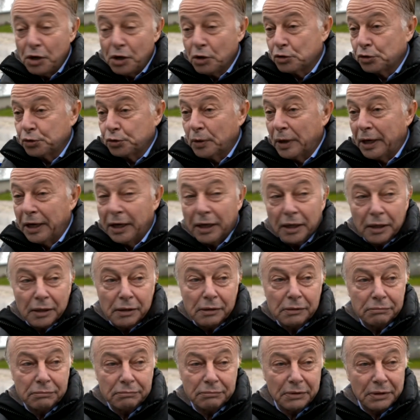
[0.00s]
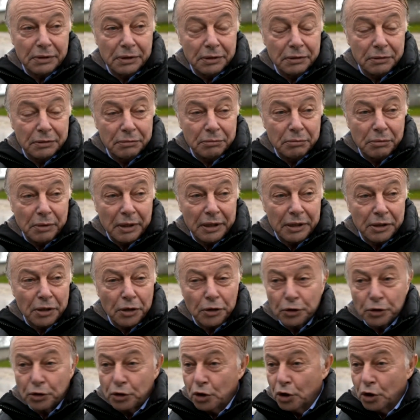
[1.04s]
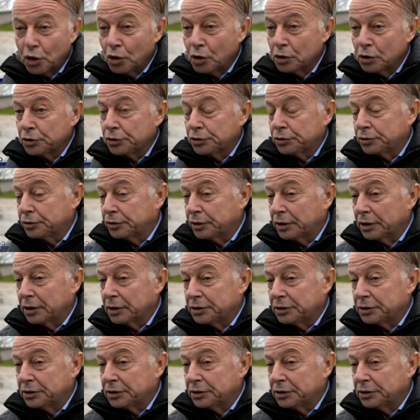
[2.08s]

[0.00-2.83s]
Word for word: looks well, went on the course,